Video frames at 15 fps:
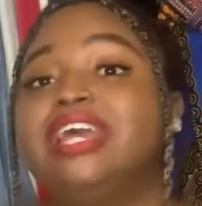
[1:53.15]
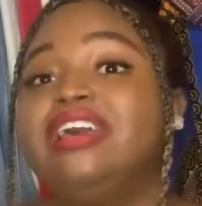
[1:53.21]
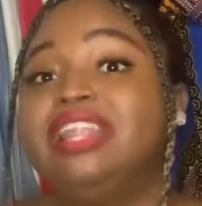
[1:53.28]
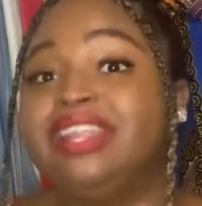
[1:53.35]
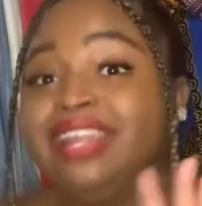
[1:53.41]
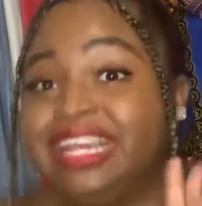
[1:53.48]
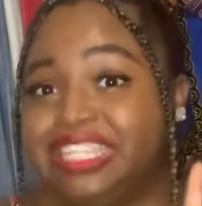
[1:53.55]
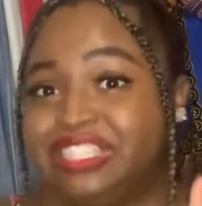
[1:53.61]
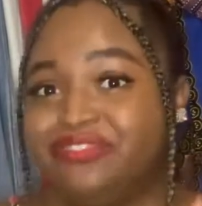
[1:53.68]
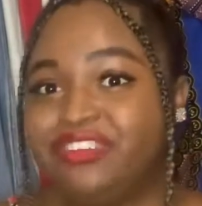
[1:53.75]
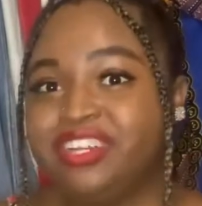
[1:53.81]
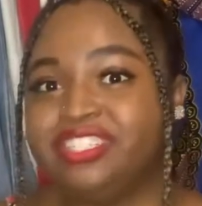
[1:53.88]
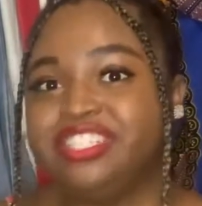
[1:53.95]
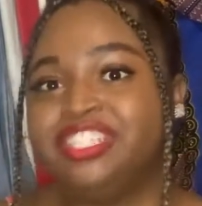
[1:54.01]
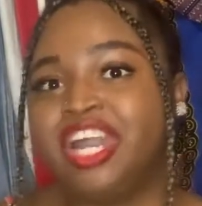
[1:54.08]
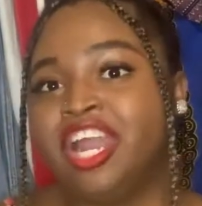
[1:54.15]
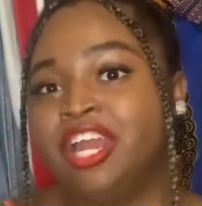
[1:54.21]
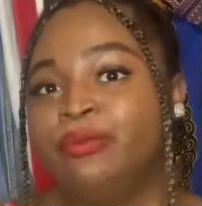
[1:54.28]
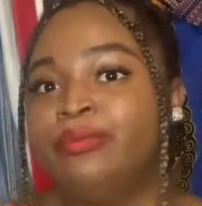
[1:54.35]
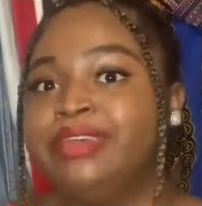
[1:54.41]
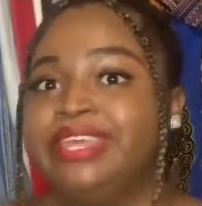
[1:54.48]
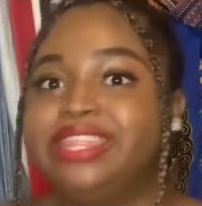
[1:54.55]
Let's first start
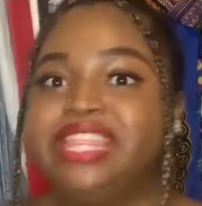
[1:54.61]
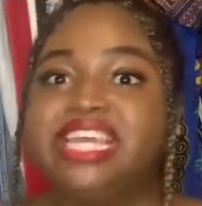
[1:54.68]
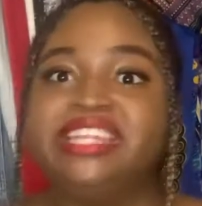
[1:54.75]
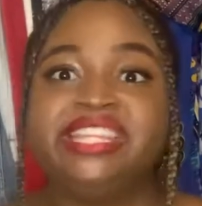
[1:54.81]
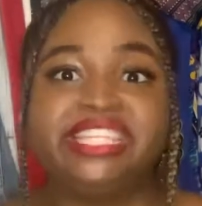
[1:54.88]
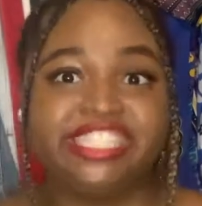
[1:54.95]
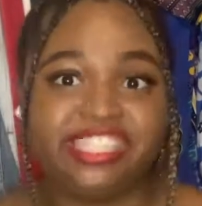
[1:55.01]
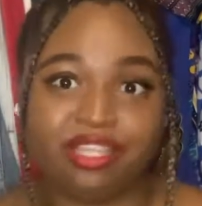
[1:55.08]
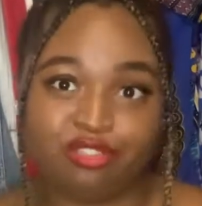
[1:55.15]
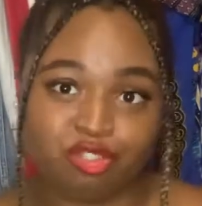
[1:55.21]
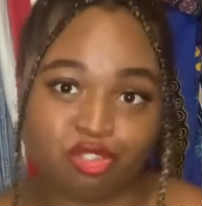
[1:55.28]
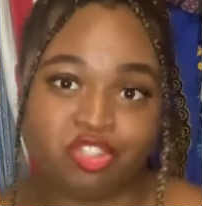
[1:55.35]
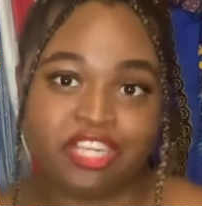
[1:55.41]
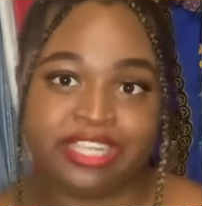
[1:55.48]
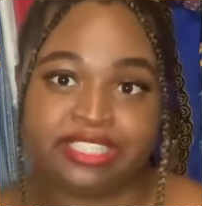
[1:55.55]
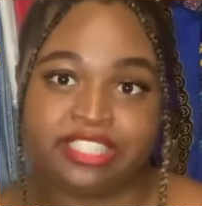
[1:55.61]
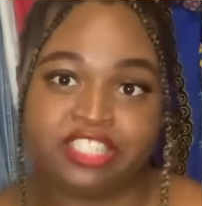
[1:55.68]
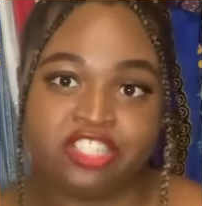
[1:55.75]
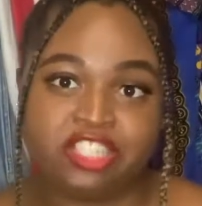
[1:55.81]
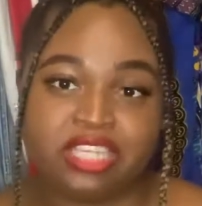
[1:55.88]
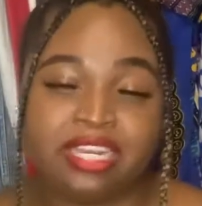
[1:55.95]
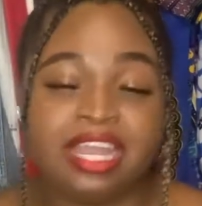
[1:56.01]
with the social
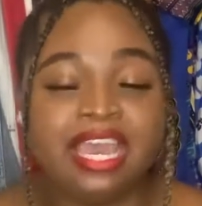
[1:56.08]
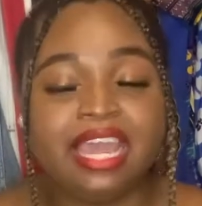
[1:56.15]
transition.